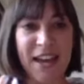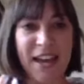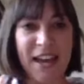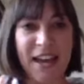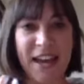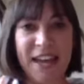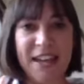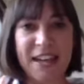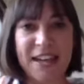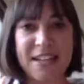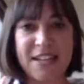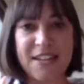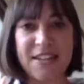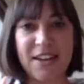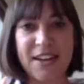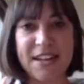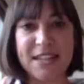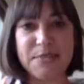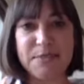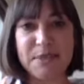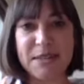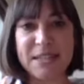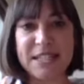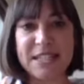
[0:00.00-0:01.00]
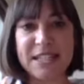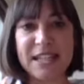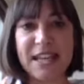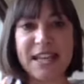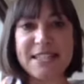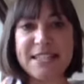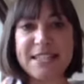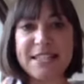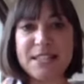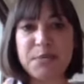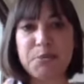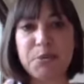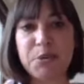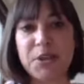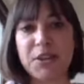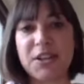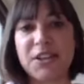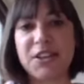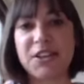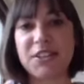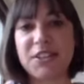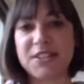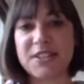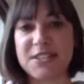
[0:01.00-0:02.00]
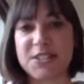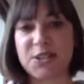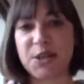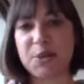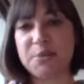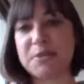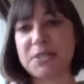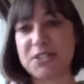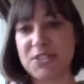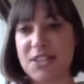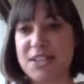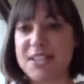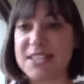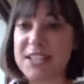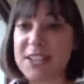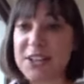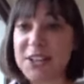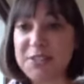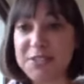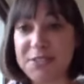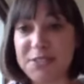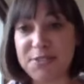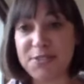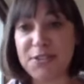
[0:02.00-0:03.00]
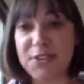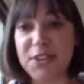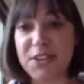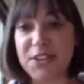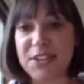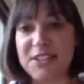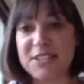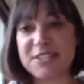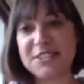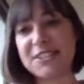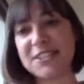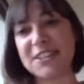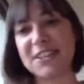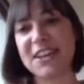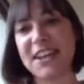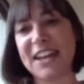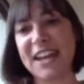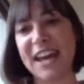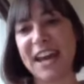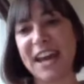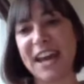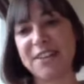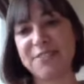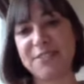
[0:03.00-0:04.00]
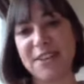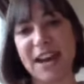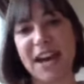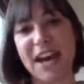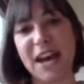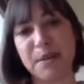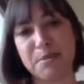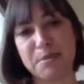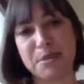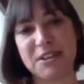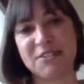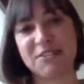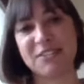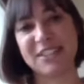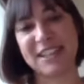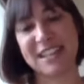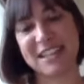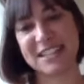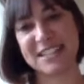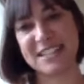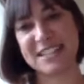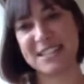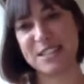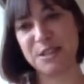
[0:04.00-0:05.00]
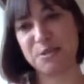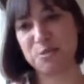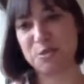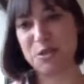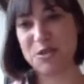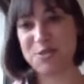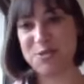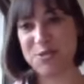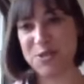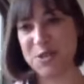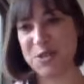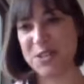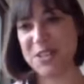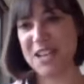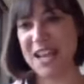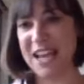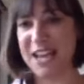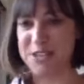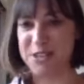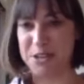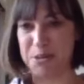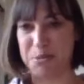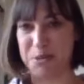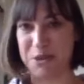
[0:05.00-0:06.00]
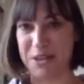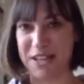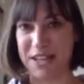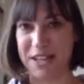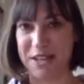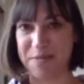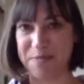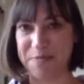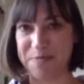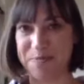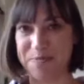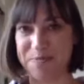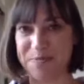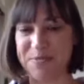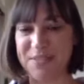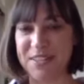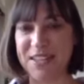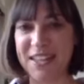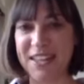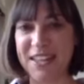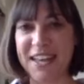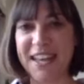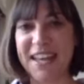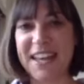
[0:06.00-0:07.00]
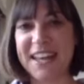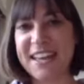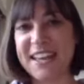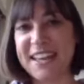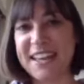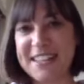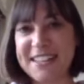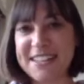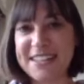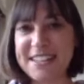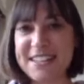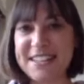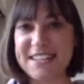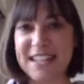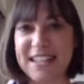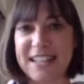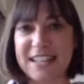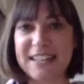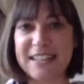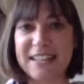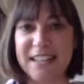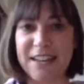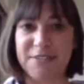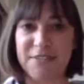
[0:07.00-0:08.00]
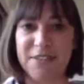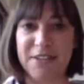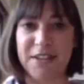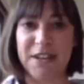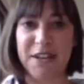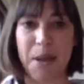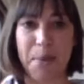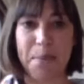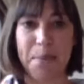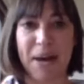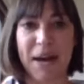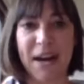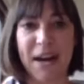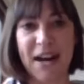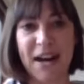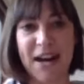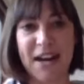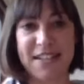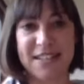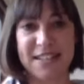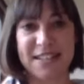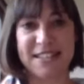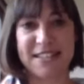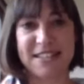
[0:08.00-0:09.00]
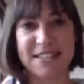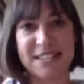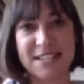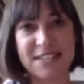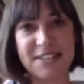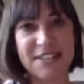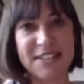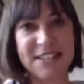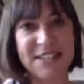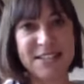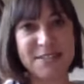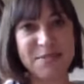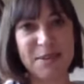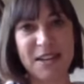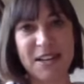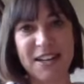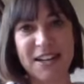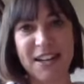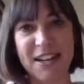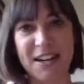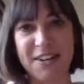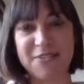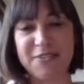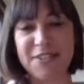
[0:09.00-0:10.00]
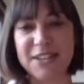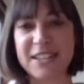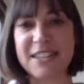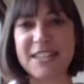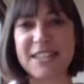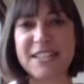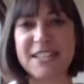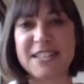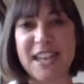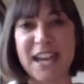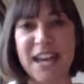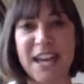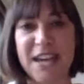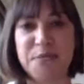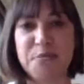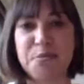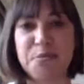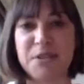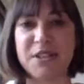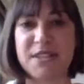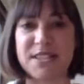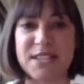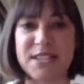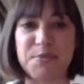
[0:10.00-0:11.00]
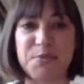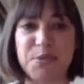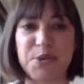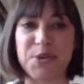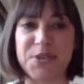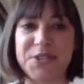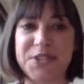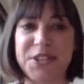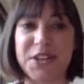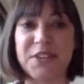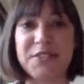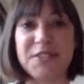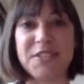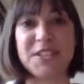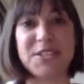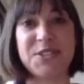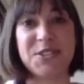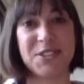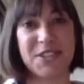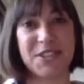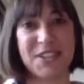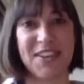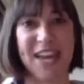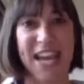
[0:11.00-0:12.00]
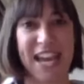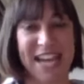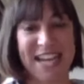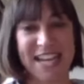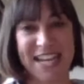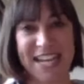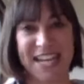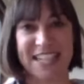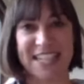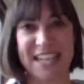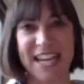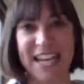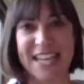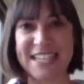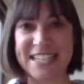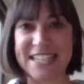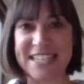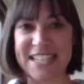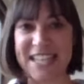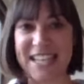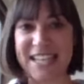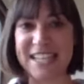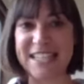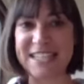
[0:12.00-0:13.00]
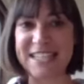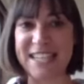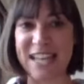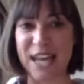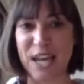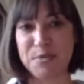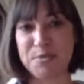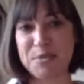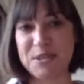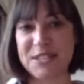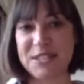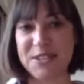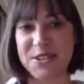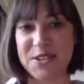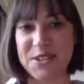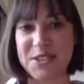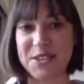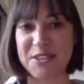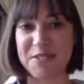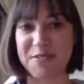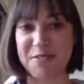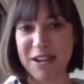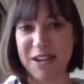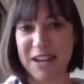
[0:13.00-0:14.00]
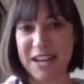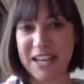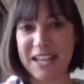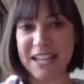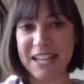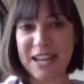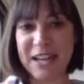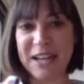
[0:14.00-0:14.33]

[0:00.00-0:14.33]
And I specialise in supporting you to stop stressing over food so you can have a happy relationship with food and your body. In this 11-part series, we are covering the 10 principles of intuitive eating, and today is episode 3,